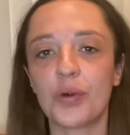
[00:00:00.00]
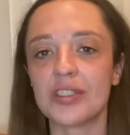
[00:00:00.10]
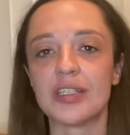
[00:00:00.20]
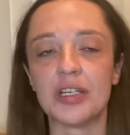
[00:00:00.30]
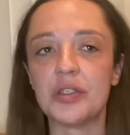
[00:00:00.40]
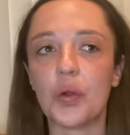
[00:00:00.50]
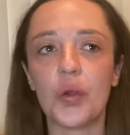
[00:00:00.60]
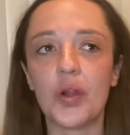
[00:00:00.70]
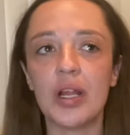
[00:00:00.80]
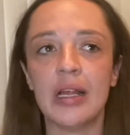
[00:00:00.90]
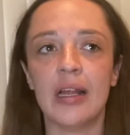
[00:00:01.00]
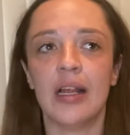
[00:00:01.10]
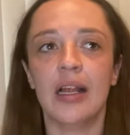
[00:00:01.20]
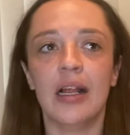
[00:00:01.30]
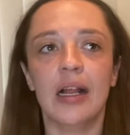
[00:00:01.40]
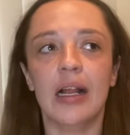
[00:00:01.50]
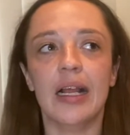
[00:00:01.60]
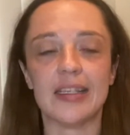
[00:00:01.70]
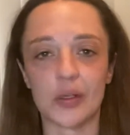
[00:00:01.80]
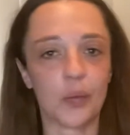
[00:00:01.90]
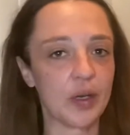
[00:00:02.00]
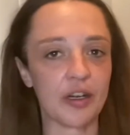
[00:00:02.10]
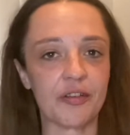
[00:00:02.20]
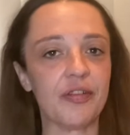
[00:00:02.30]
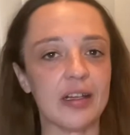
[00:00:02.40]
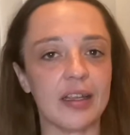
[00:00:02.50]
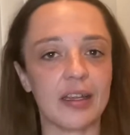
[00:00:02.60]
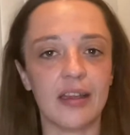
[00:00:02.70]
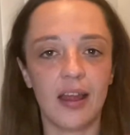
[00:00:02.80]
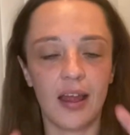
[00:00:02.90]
as an adult is a weird feeling.